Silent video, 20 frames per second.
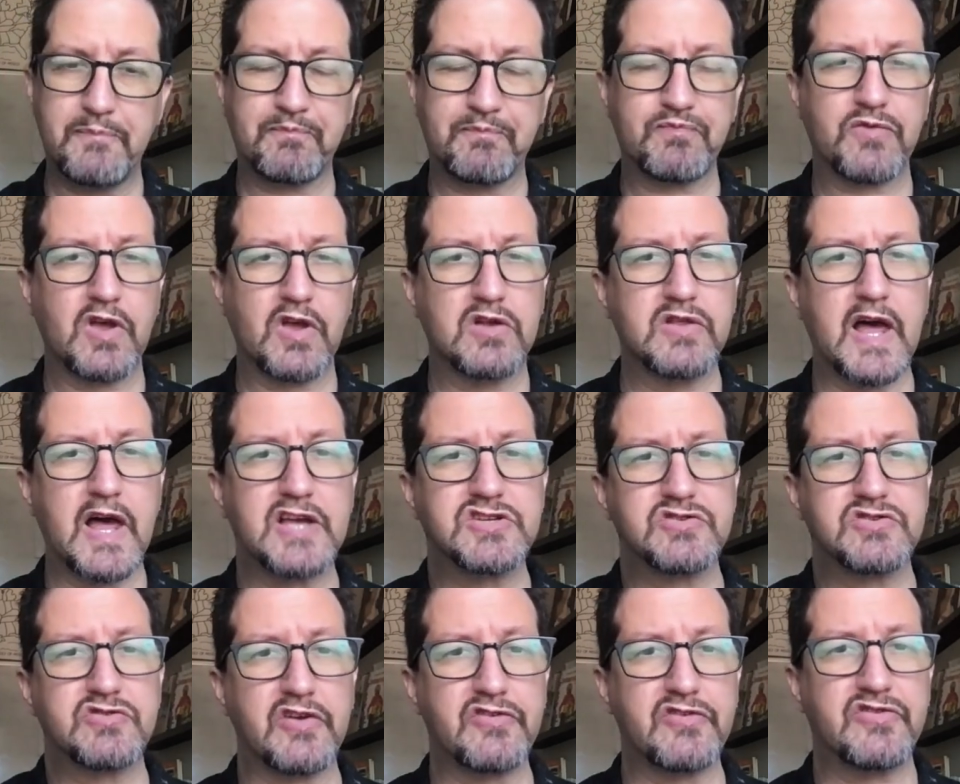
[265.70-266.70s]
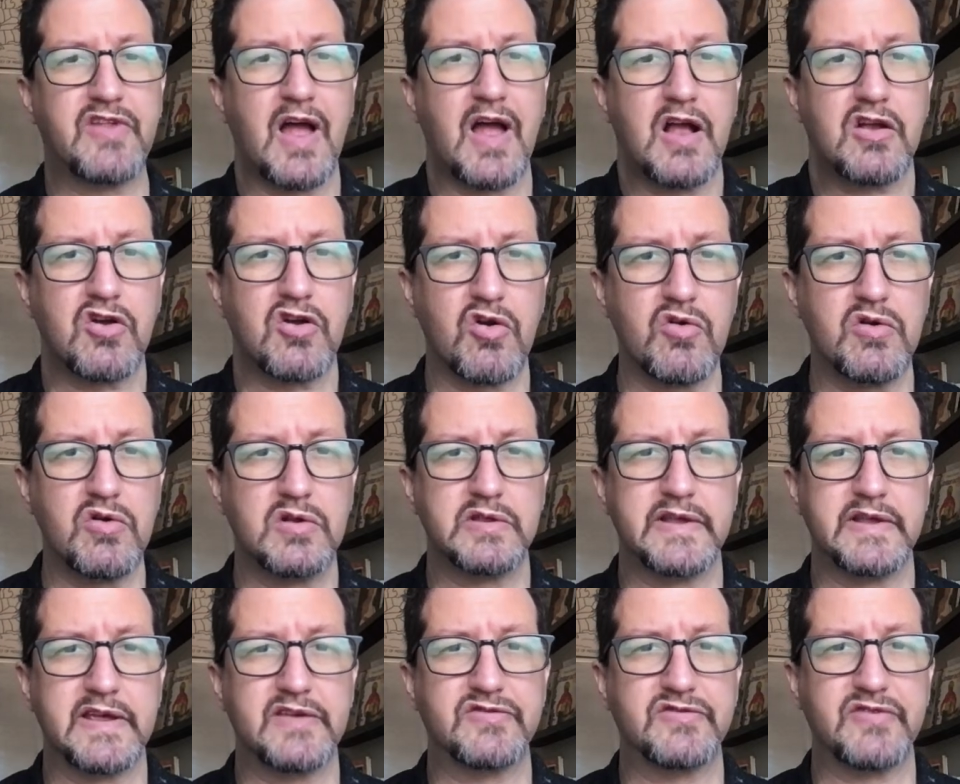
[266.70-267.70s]
lecture does not
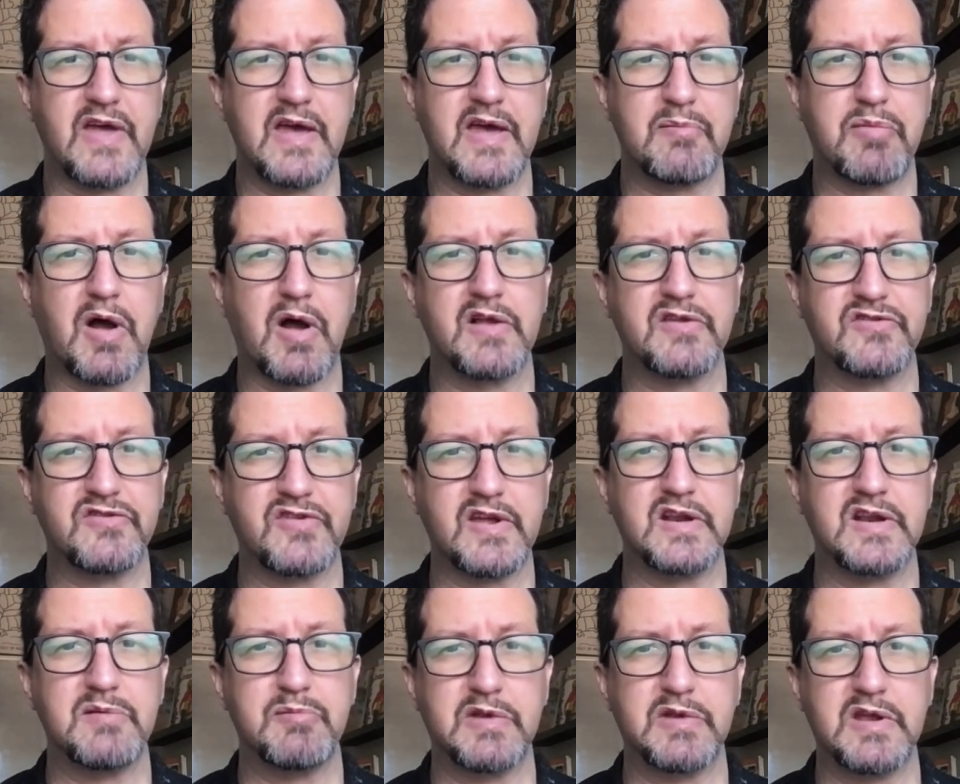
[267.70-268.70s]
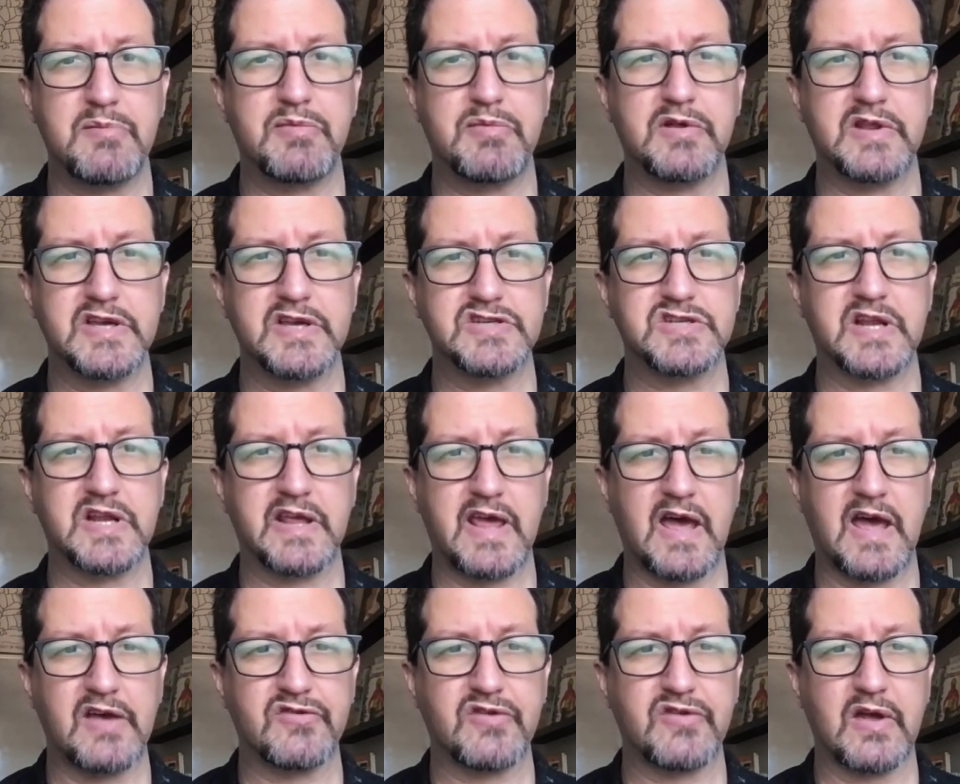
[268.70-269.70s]
currently say Ponseti manipulation and
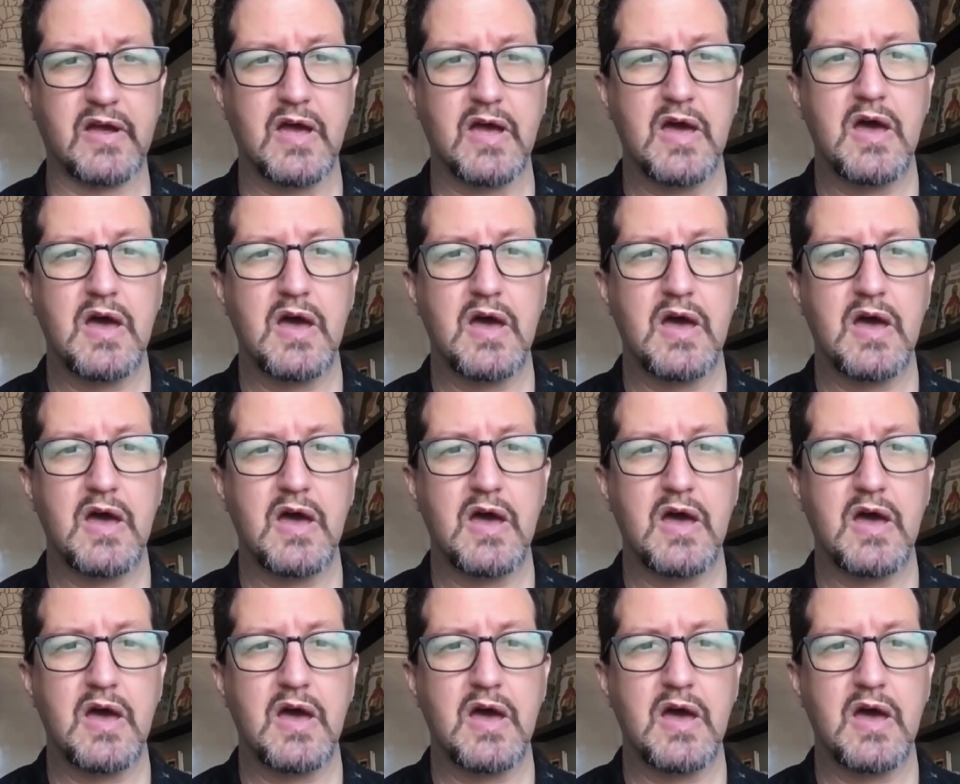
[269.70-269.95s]
casting,